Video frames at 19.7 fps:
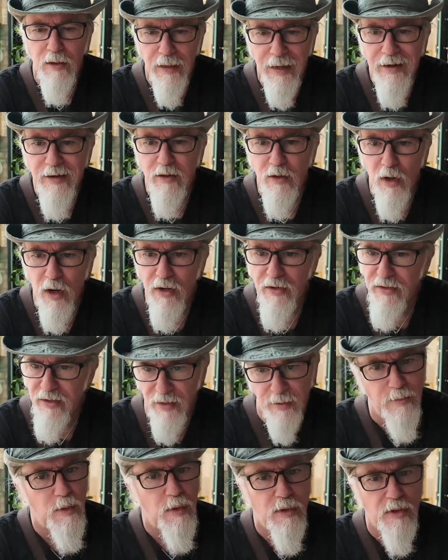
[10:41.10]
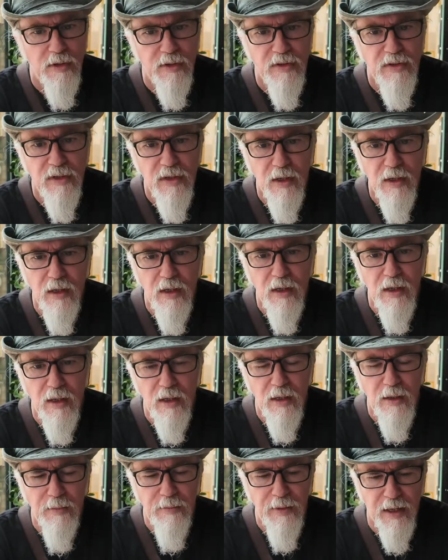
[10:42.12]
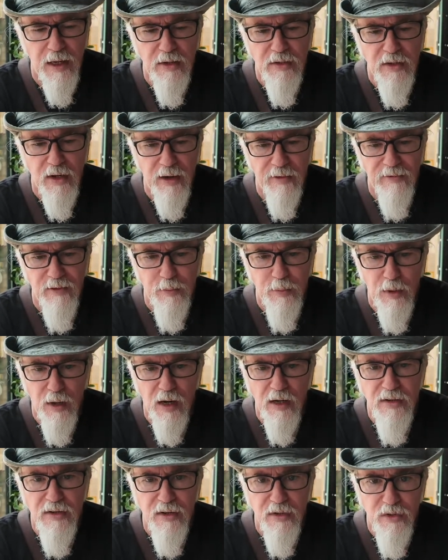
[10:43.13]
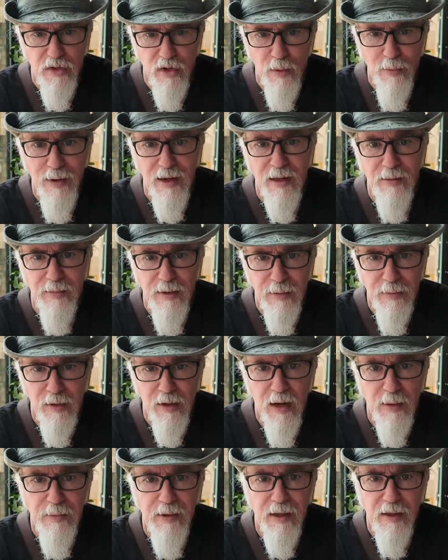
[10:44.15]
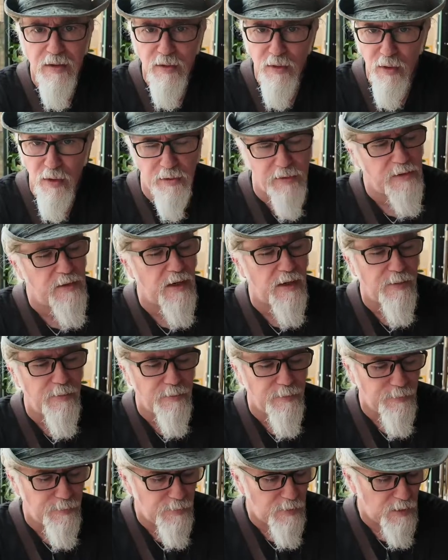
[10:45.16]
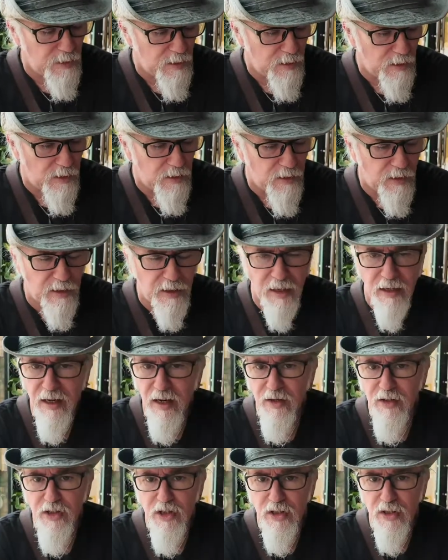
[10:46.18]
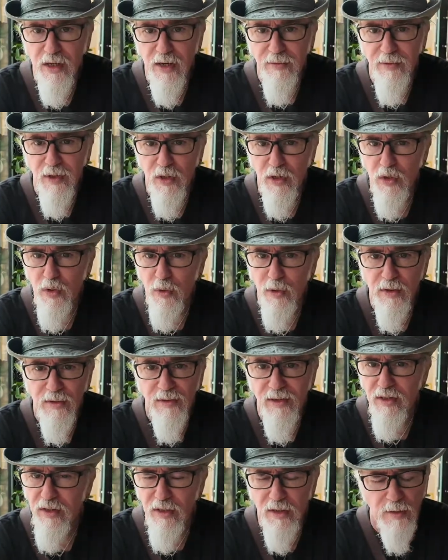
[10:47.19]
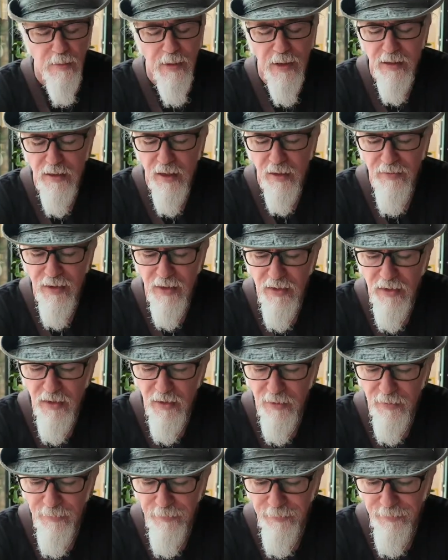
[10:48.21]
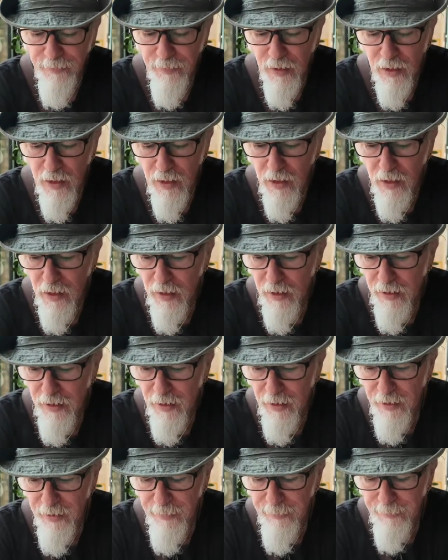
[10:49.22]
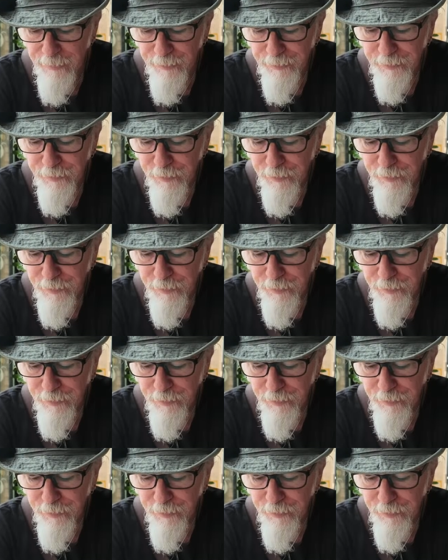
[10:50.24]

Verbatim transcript: land crossing borders, because they have to process so many people coming through all the time, that they tend to just give you the tourist visas. It makes life easier. Um,